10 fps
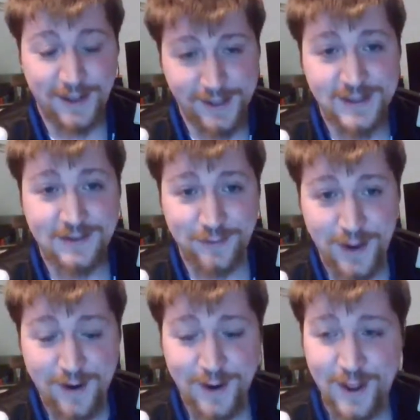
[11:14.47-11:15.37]
He's in
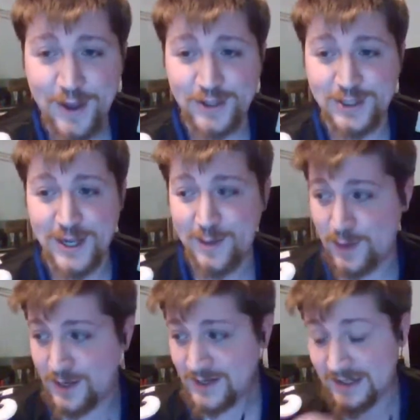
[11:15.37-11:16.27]
very good
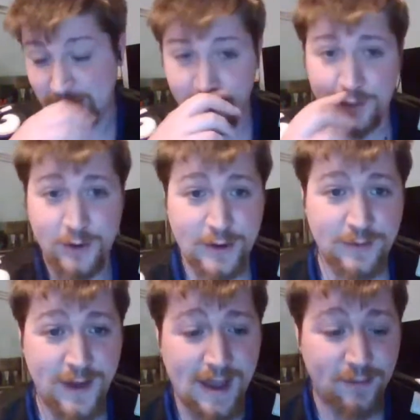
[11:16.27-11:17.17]
shape. He doesn't look
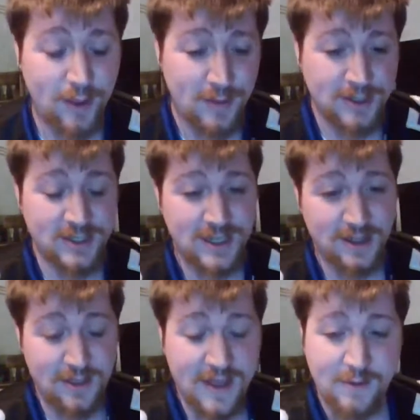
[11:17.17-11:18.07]
35. Let me just
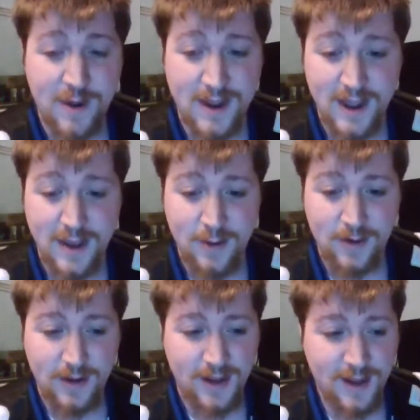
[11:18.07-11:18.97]
tell you that right now.